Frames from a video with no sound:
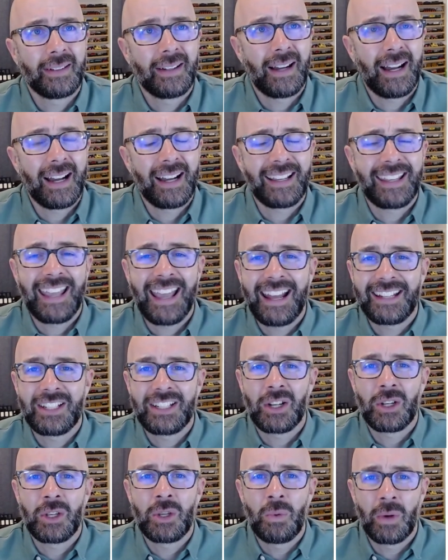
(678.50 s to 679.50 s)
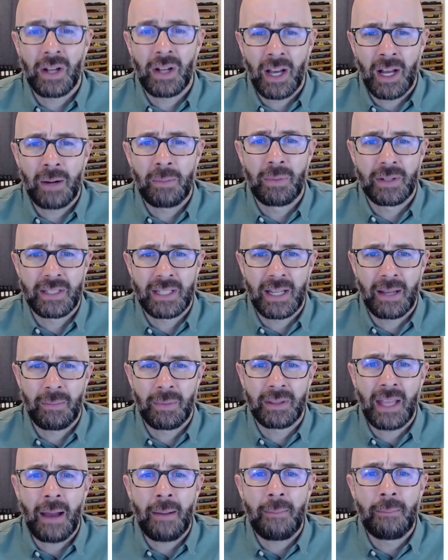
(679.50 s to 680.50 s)
I can't tell you 100%,
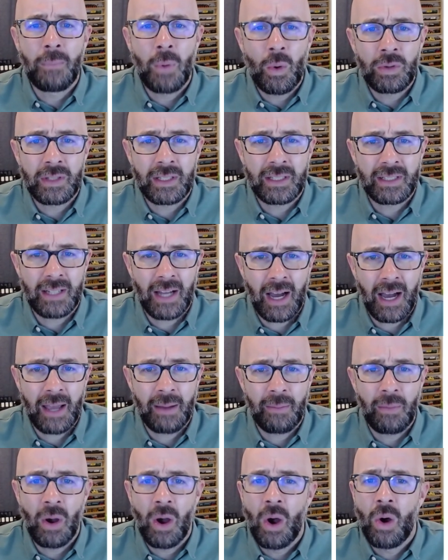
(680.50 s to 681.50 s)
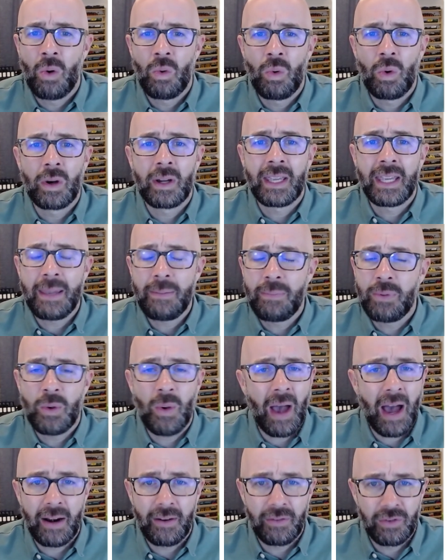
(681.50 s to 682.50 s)
but that most of the time will keep you
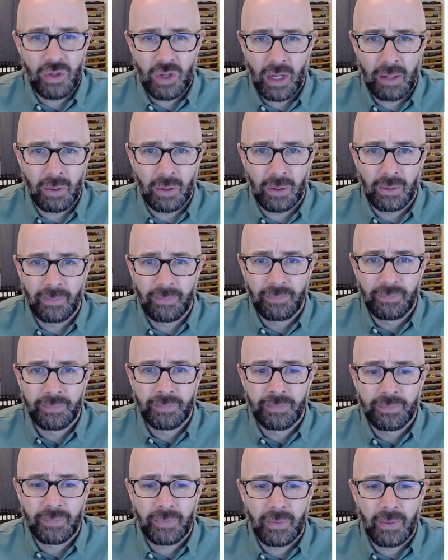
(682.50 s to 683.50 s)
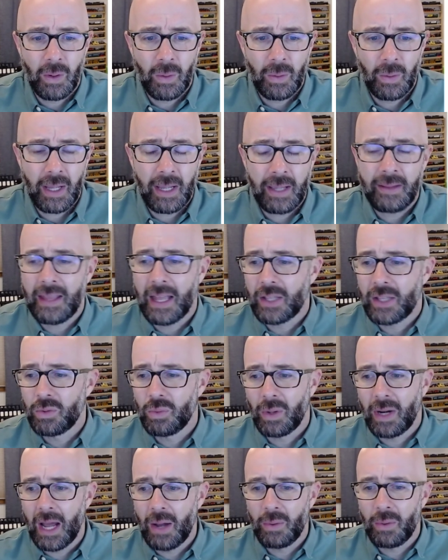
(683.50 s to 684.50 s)
out of trouble. Okay, that's
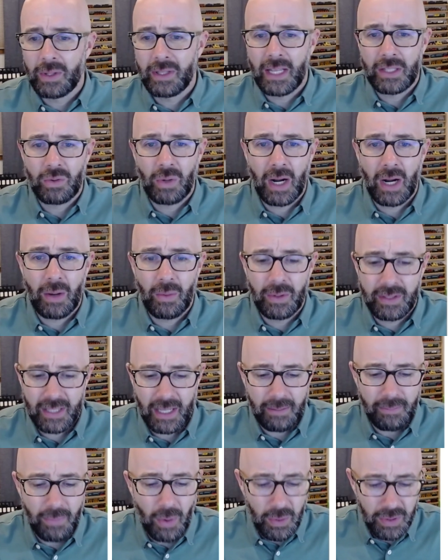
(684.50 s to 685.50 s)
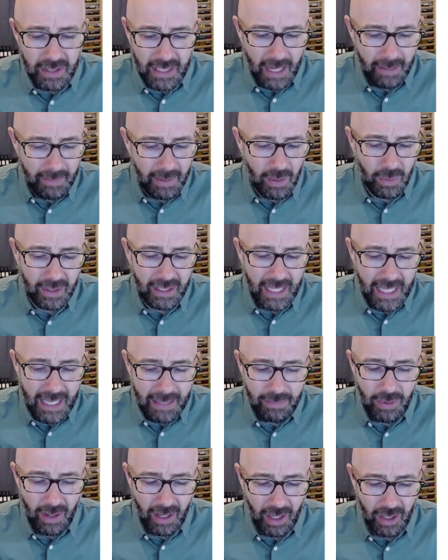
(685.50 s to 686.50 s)
what I would say. Most of the time it would
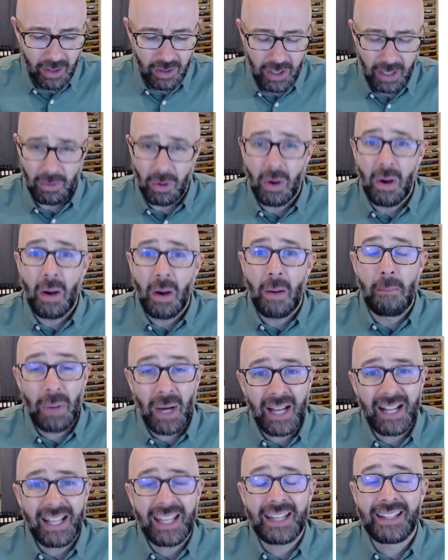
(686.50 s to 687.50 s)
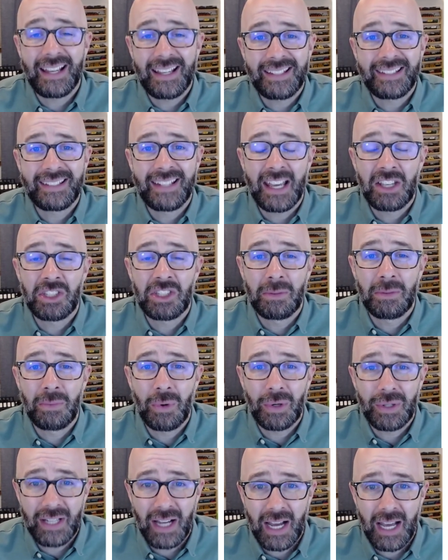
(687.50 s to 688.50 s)
keep you out of trouble, but it does take some
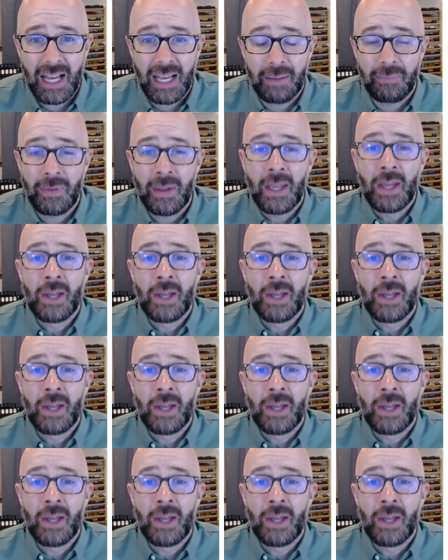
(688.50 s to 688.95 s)
more time.